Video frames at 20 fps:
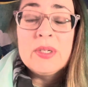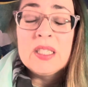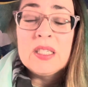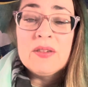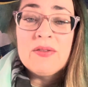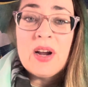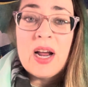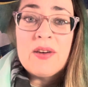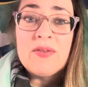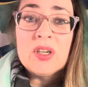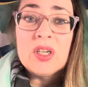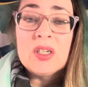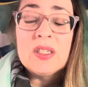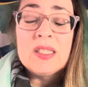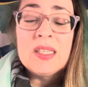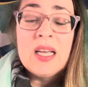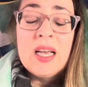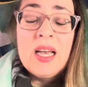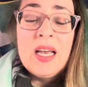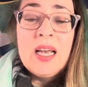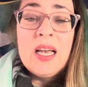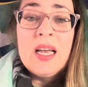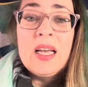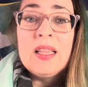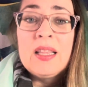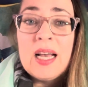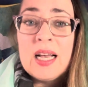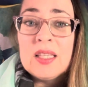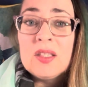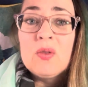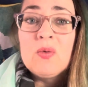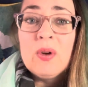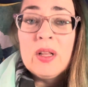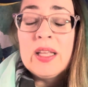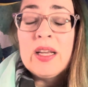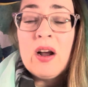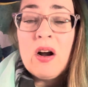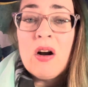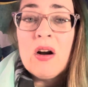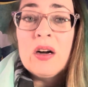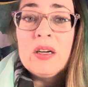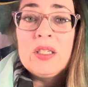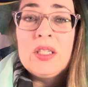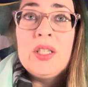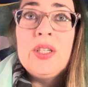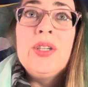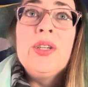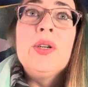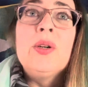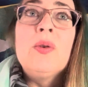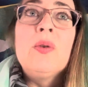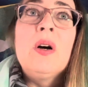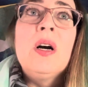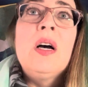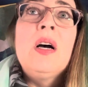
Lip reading: survivors. And that's really hard to